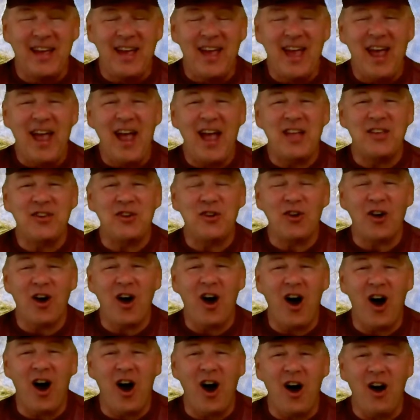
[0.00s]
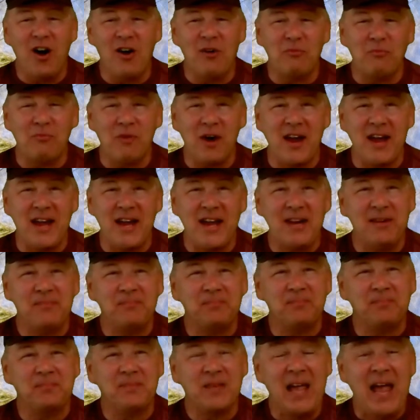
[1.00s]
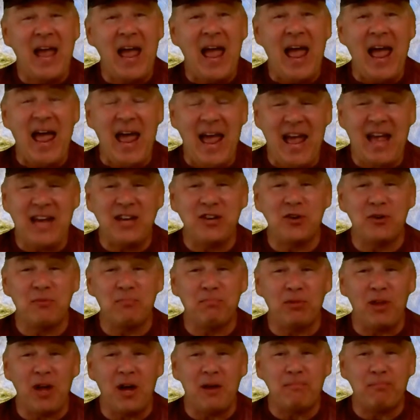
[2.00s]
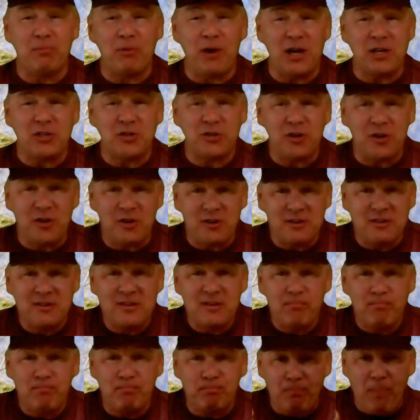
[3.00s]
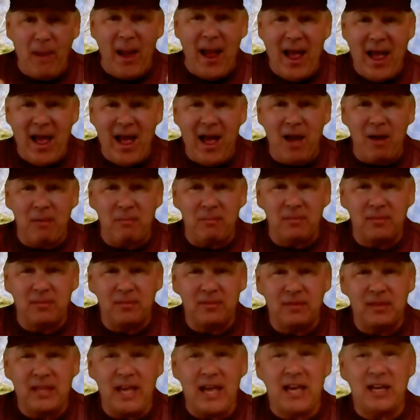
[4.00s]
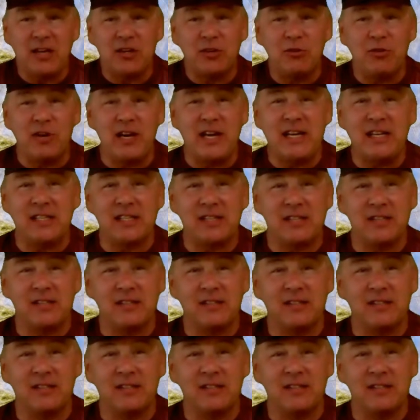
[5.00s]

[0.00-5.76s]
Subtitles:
And your heart rate and your blood pressure, bam, they increase.